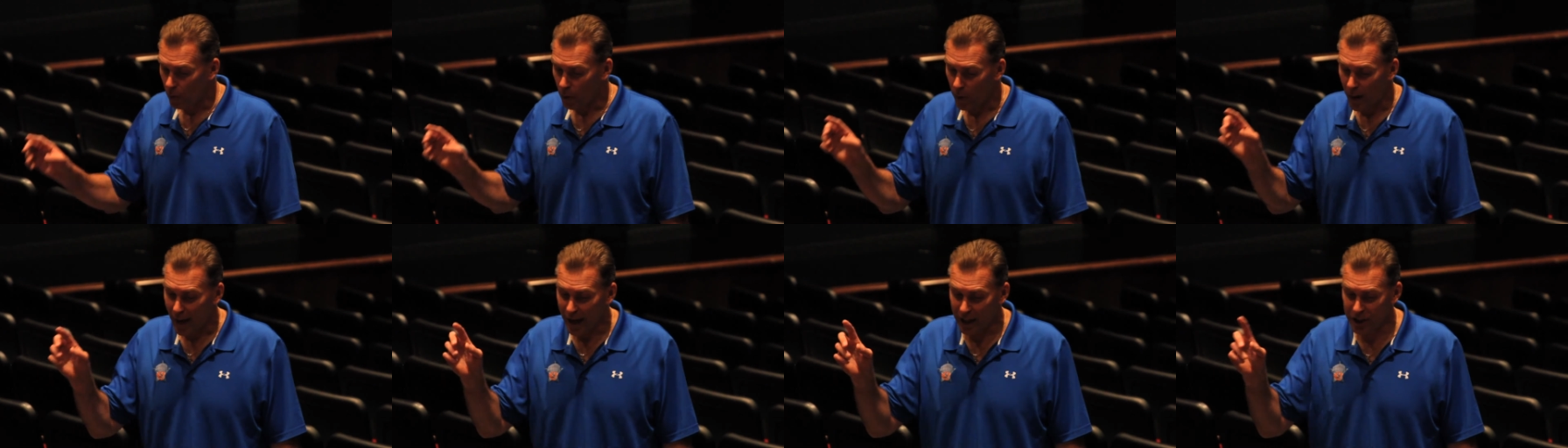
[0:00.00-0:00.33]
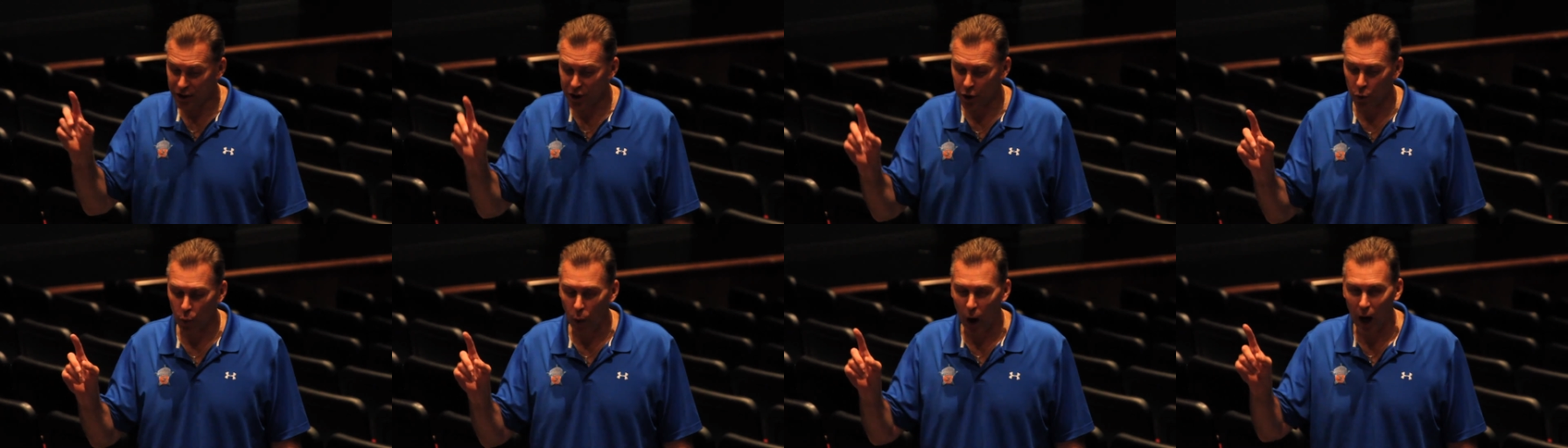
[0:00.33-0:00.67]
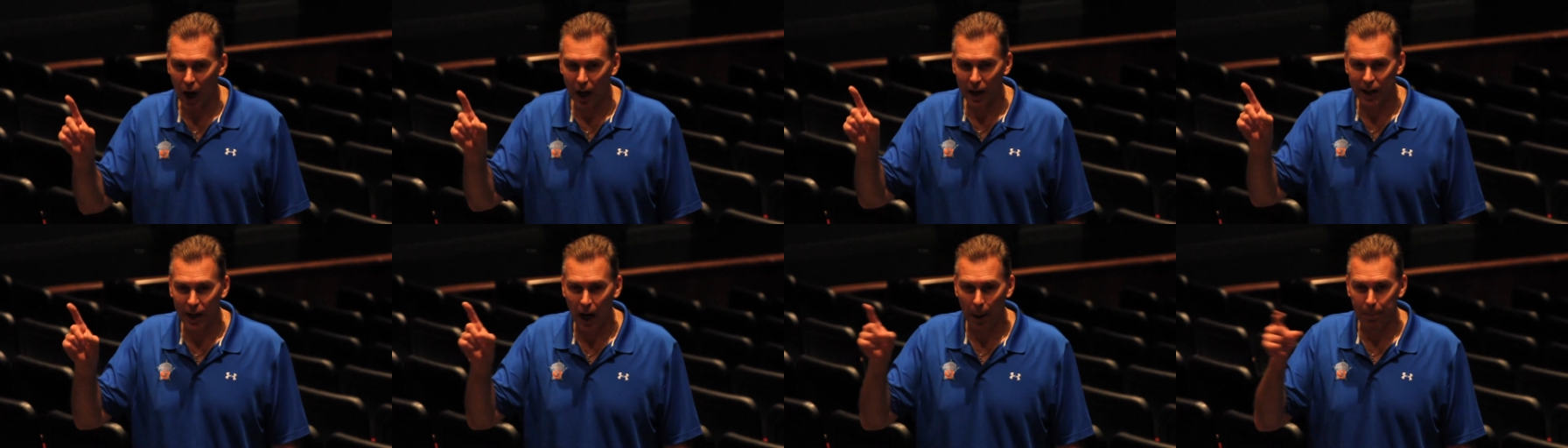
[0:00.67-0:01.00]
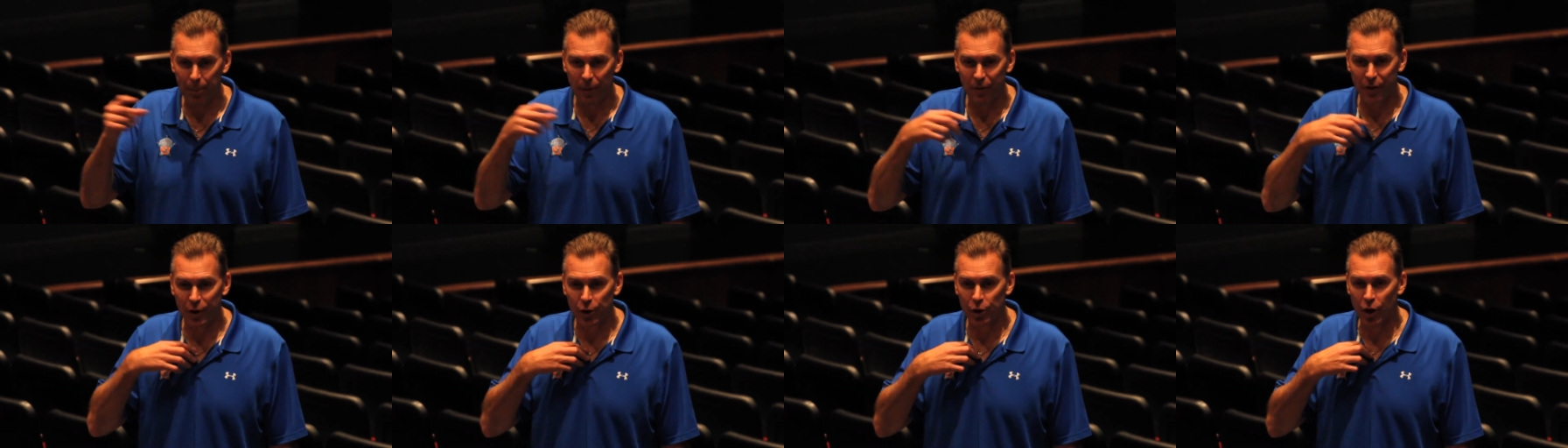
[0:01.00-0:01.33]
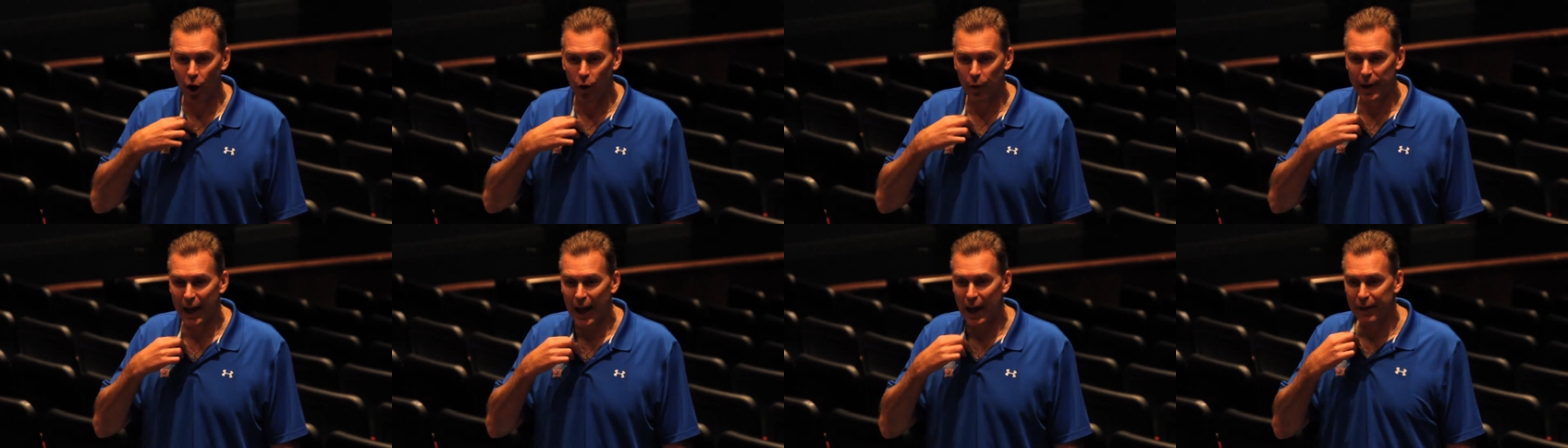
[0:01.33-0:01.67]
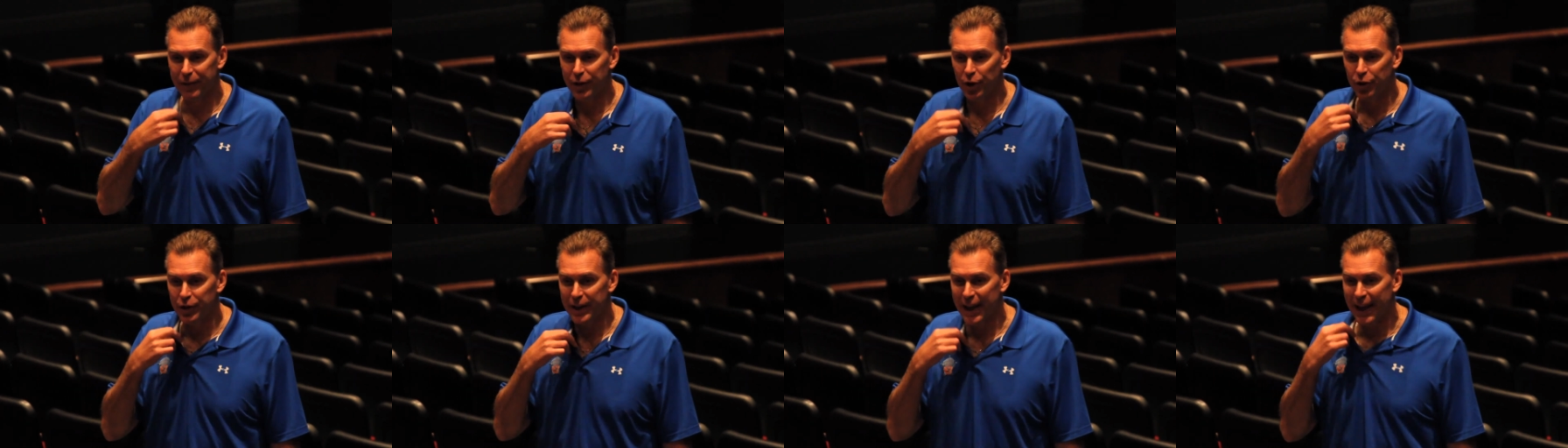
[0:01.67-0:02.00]
As you walk up, if you don't
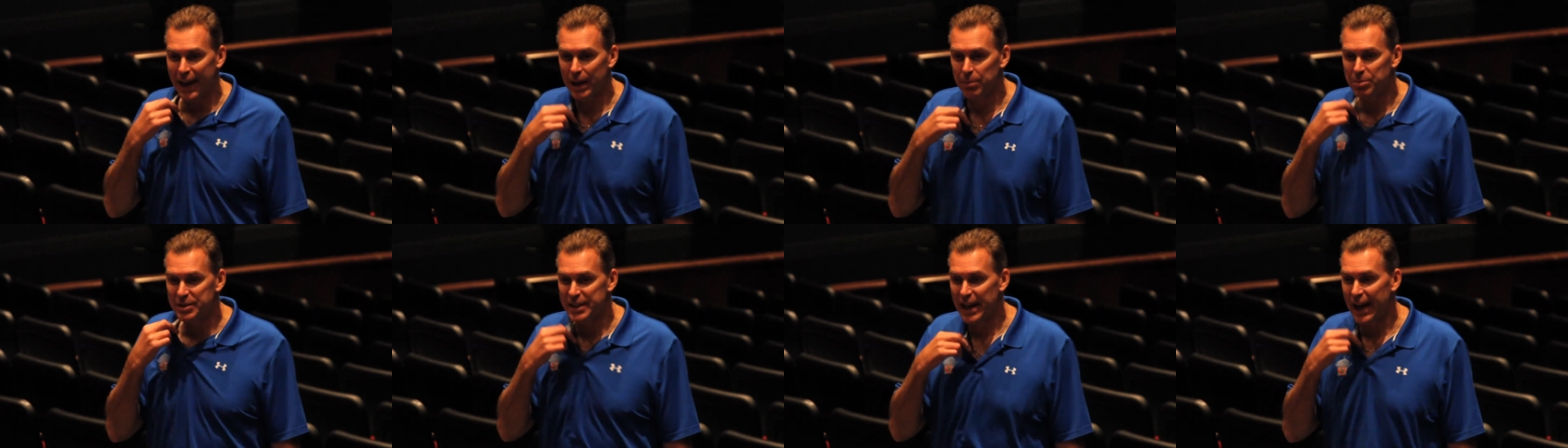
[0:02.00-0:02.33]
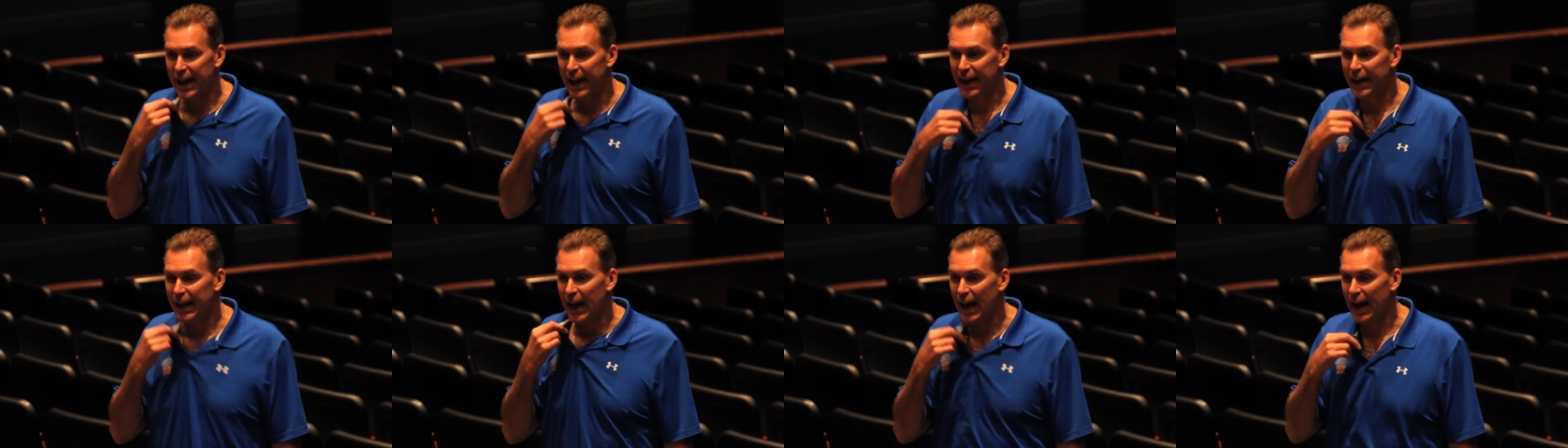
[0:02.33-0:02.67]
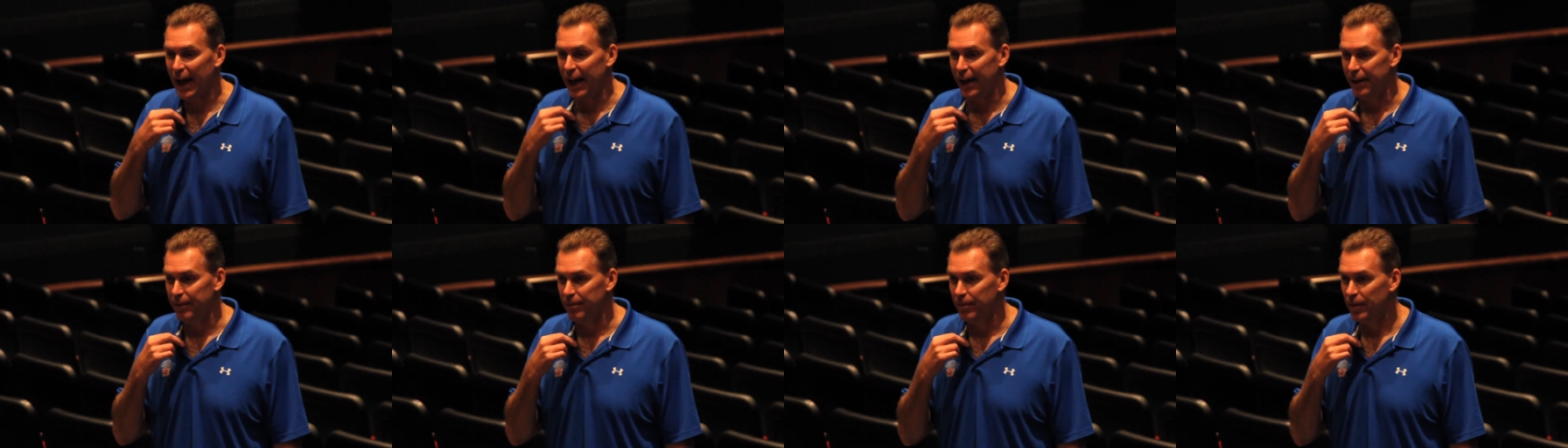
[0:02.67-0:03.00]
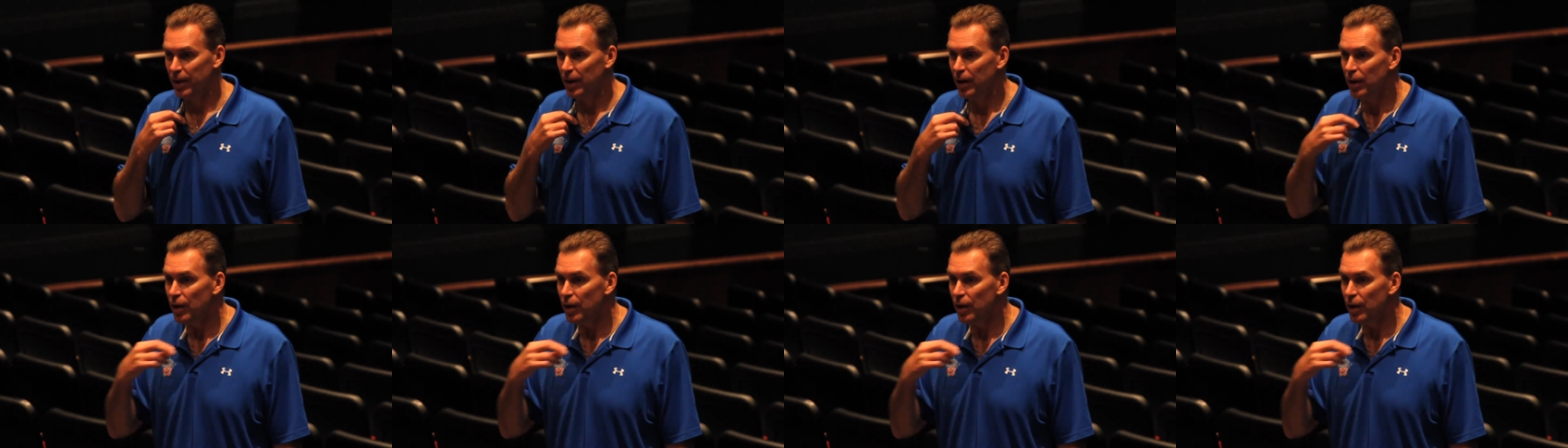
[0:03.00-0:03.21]
have your name tag on,